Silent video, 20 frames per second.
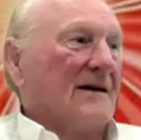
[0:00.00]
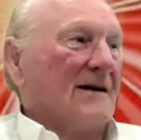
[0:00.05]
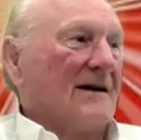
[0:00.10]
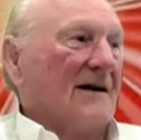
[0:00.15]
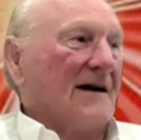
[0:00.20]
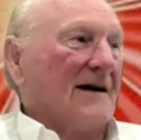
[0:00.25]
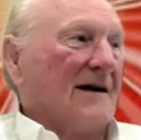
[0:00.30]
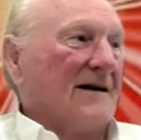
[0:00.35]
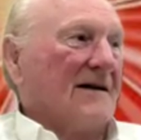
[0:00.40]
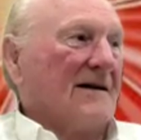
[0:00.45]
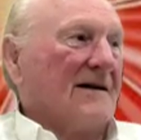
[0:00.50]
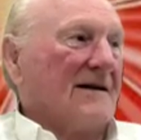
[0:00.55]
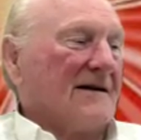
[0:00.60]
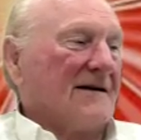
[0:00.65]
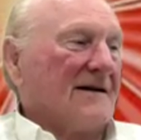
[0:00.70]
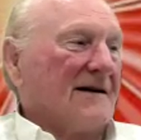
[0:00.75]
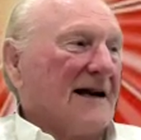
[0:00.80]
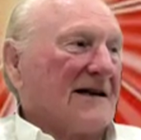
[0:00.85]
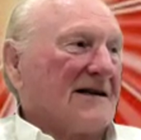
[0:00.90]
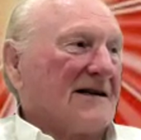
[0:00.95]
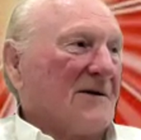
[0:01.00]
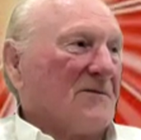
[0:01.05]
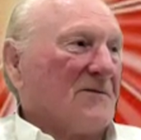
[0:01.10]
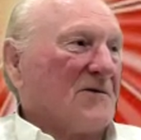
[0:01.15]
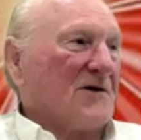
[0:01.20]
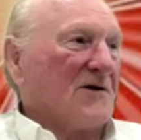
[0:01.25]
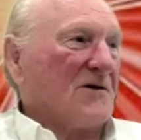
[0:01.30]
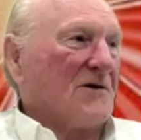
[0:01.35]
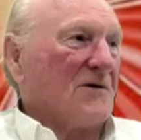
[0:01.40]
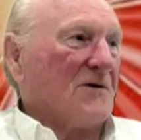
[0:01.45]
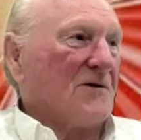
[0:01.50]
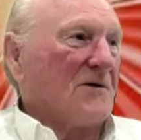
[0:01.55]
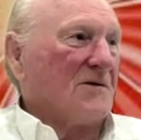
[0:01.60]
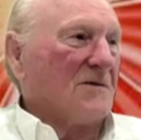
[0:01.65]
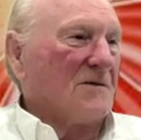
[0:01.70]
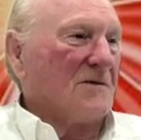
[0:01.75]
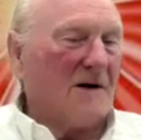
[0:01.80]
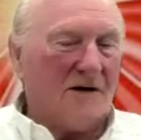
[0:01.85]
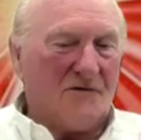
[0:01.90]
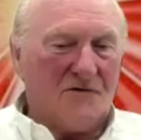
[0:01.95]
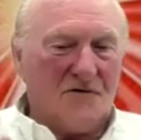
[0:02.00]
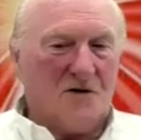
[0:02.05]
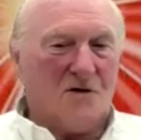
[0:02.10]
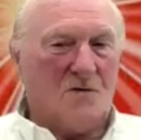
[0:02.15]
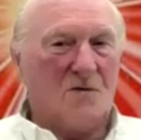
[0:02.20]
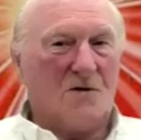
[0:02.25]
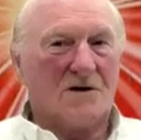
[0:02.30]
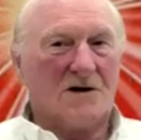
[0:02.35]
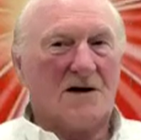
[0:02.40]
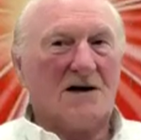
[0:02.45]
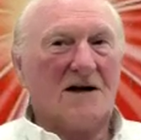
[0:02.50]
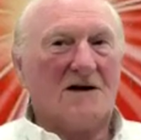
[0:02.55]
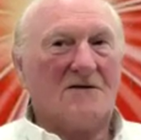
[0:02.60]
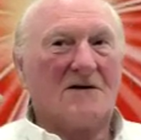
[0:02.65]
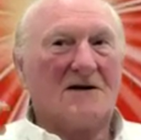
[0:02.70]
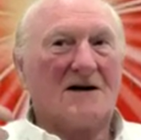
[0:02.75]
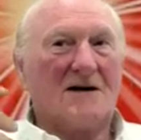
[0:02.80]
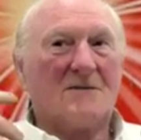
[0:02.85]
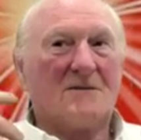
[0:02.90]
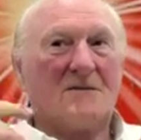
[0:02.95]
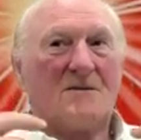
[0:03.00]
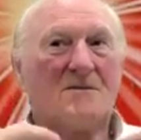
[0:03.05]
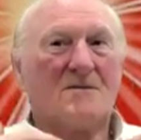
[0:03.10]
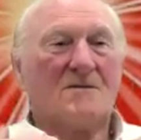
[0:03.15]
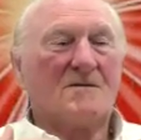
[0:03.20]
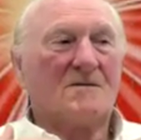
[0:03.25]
And that's up to, if you want to leave it up,